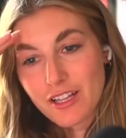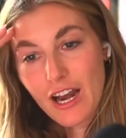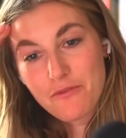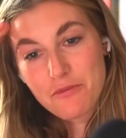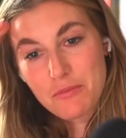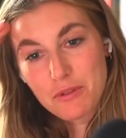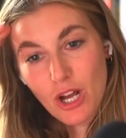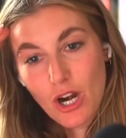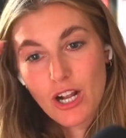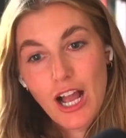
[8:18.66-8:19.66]
A lot of people
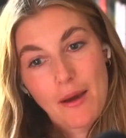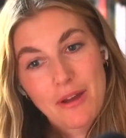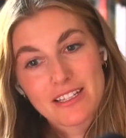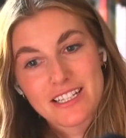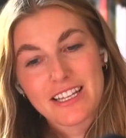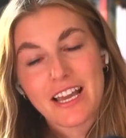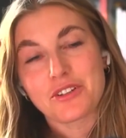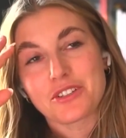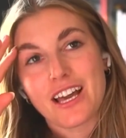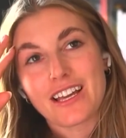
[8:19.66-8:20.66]
are commenting and
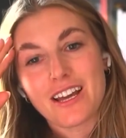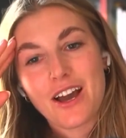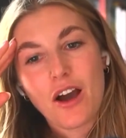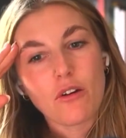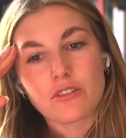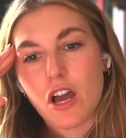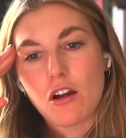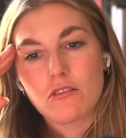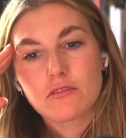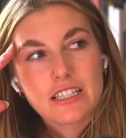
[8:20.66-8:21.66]
you're like, oh no,
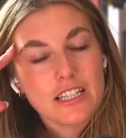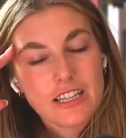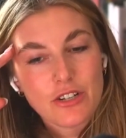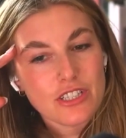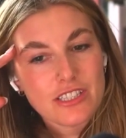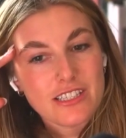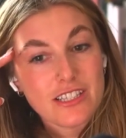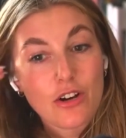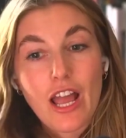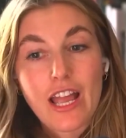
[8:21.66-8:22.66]

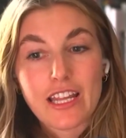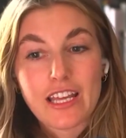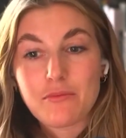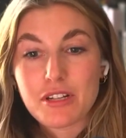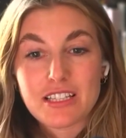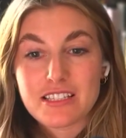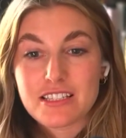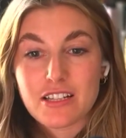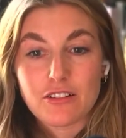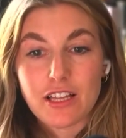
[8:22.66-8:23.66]
they're hating, but it's
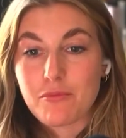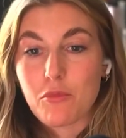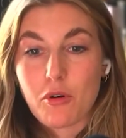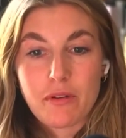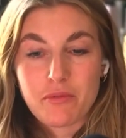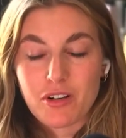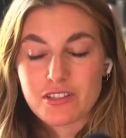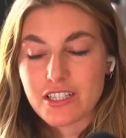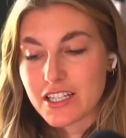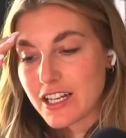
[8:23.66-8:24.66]
still like more people are
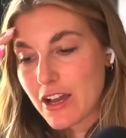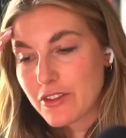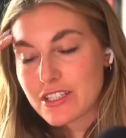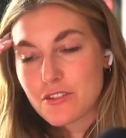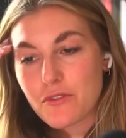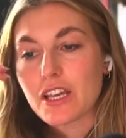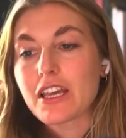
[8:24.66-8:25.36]
seeing it now. That's so funny.